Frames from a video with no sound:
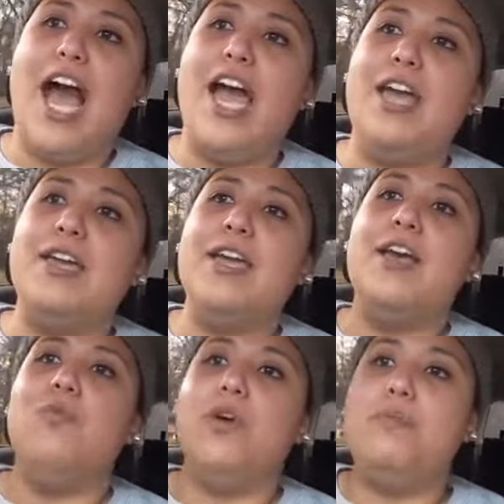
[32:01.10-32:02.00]
I
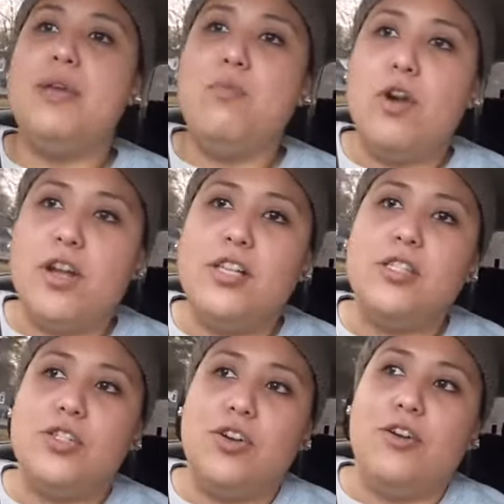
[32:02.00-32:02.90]
would be more
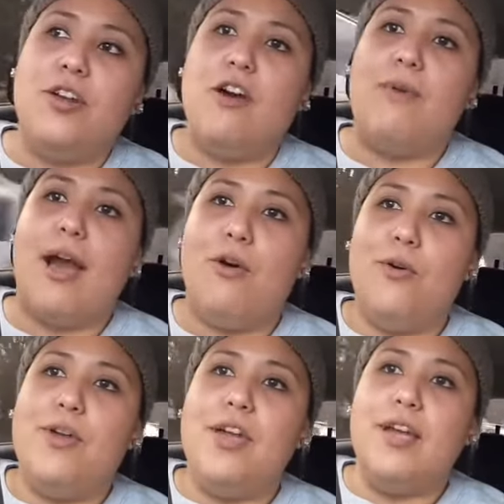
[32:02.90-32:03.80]
concerned
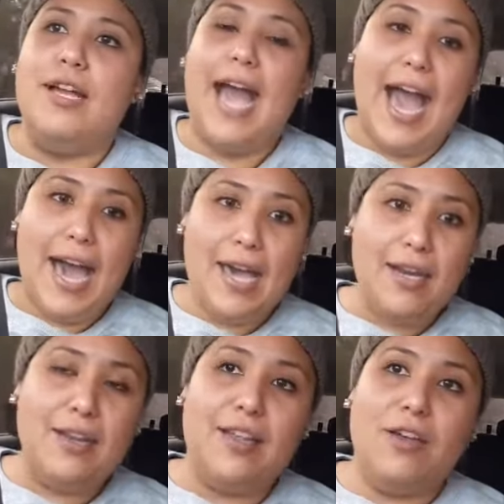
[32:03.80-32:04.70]
about
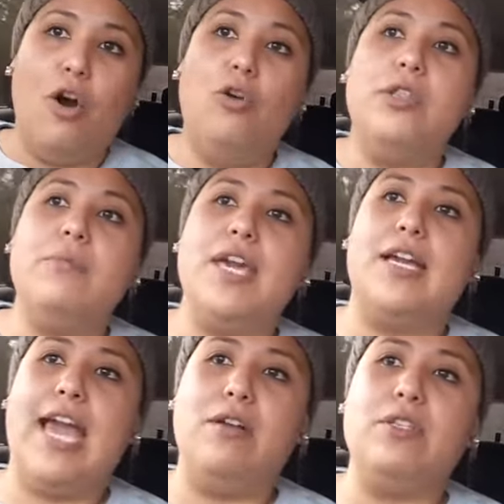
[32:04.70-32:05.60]
God holding me
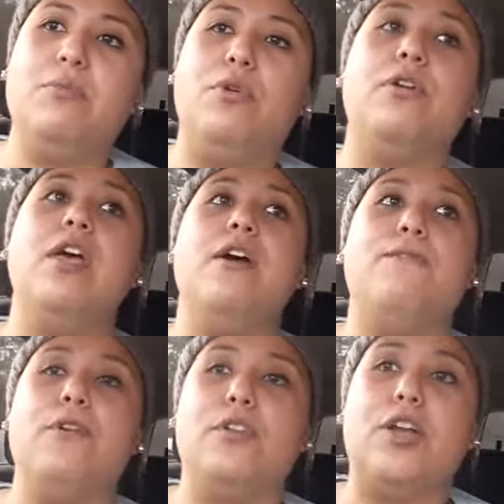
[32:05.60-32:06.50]
accountable
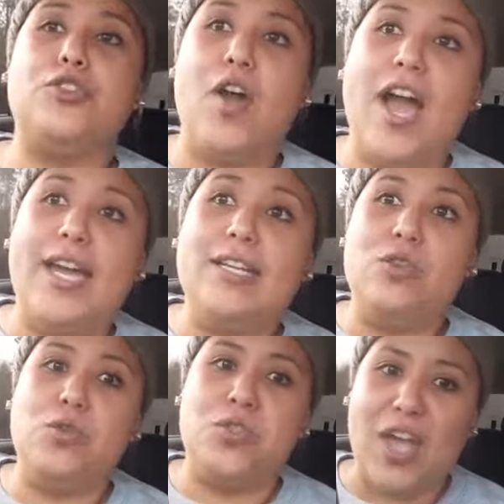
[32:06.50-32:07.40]
for trying
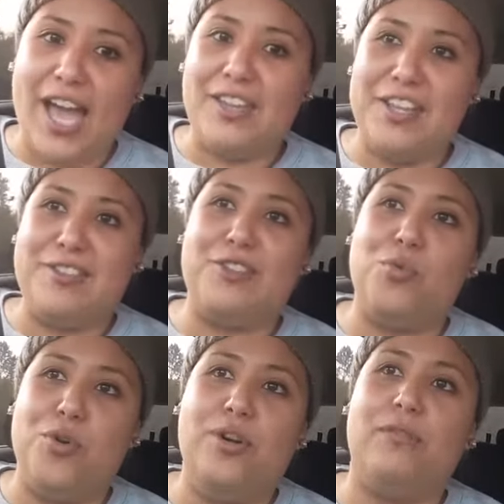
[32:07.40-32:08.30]
to silence
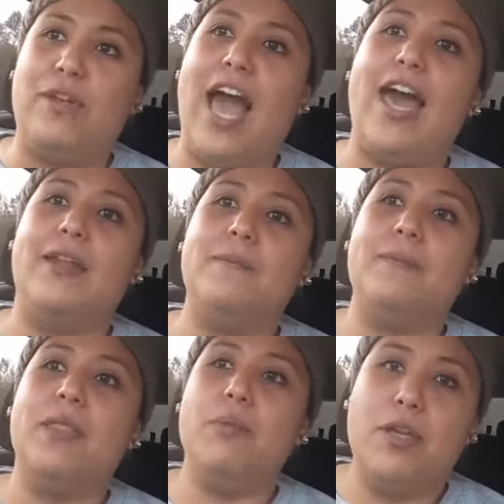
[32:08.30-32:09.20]
the word of God.
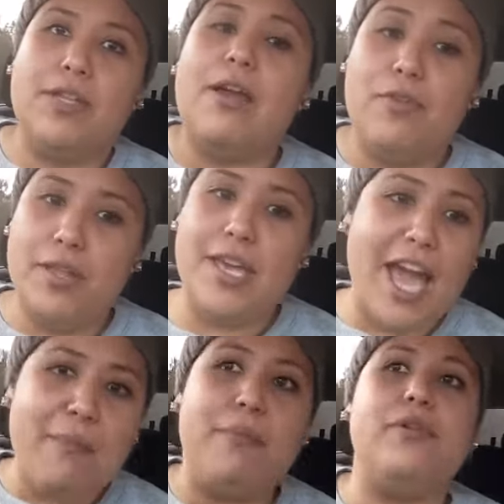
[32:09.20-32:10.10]
Because I
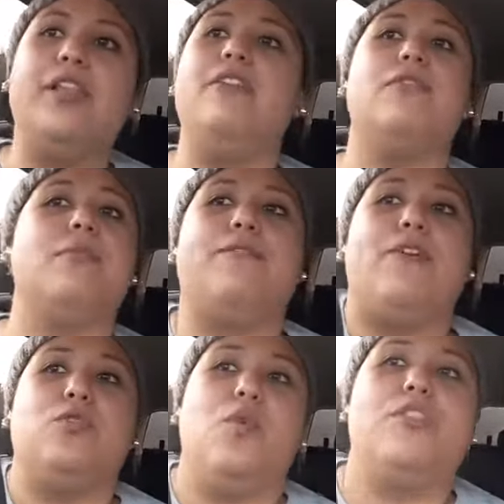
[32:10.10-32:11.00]
really am a believer, my
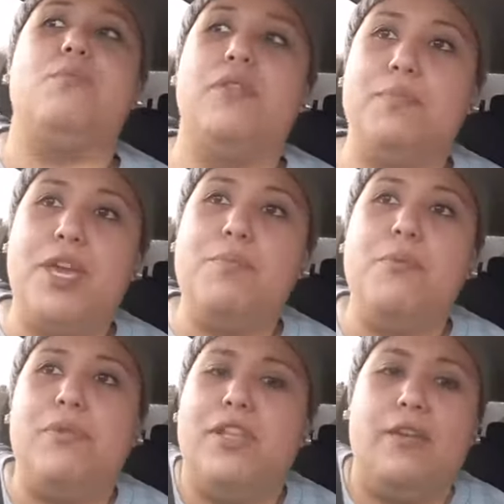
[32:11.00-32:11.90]
friends. Whether
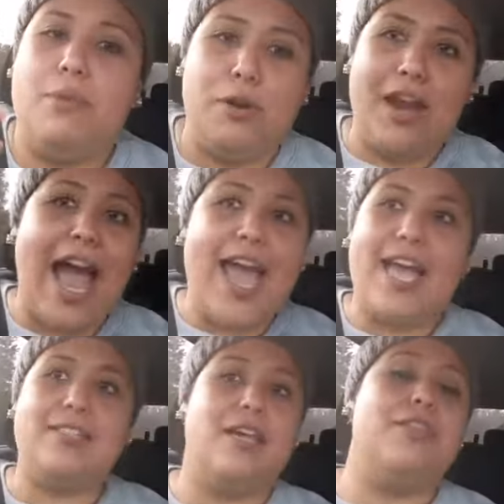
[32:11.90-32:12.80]
people believe me or not, it
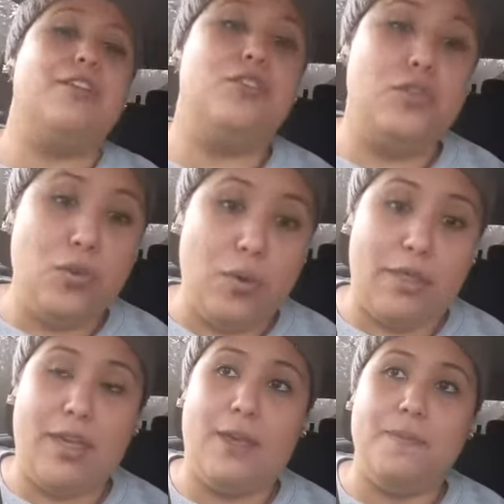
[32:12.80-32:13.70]
has nothing to do
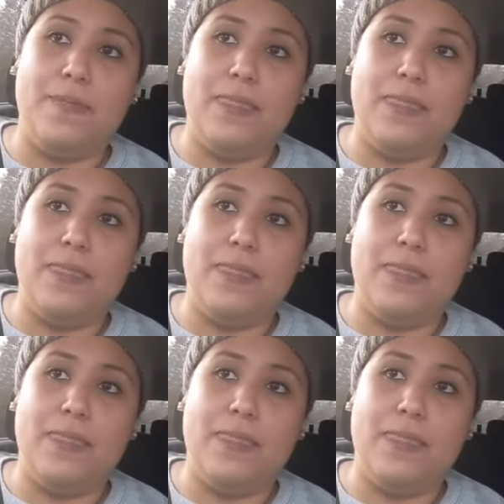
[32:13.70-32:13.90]
with it.